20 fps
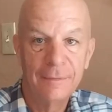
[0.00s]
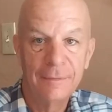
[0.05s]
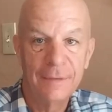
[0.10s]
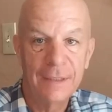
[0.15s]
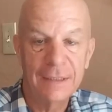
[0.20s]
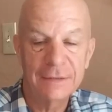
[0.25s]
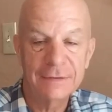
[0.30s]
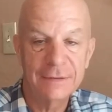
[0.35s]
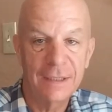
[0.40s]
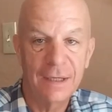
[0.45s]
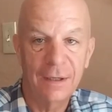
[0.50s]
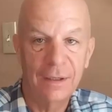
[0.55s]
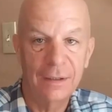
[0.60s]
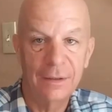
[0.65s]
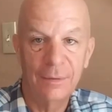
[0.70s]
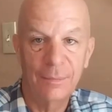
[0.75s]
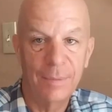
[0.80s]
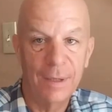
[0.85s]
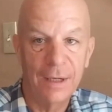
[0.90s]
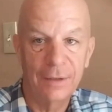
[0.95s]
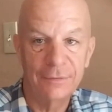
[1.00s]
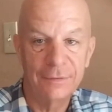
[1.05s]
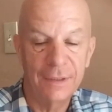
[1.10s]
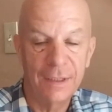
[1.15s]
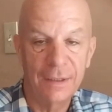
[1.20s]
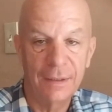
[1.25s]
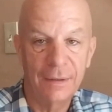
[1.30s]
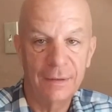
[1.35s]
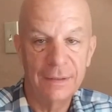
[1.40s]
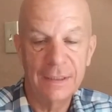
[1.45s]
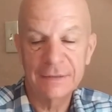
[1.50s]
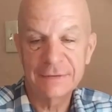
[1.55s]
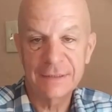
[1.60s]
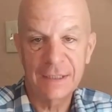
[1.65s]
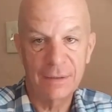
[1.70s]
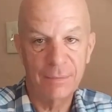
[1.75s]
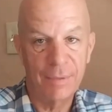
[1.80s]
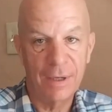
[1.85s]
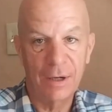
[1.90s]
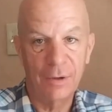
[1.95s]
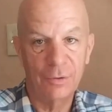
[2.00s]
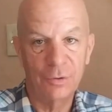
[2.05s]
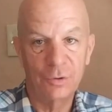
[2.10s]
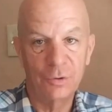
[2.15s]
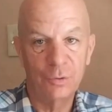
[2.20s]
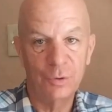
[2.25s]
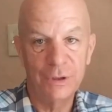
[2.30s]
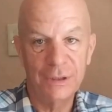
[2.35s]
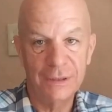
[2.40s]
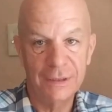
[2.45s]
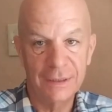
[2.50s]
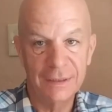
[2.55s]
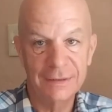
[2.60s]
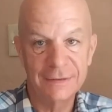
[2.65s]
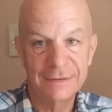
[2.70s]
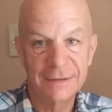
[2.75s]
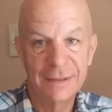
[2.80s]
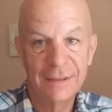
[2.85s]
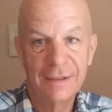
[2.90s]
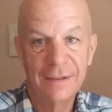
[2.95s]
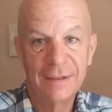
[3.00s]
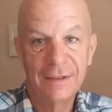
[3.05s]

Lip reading: That's not about that. That's not about who he is.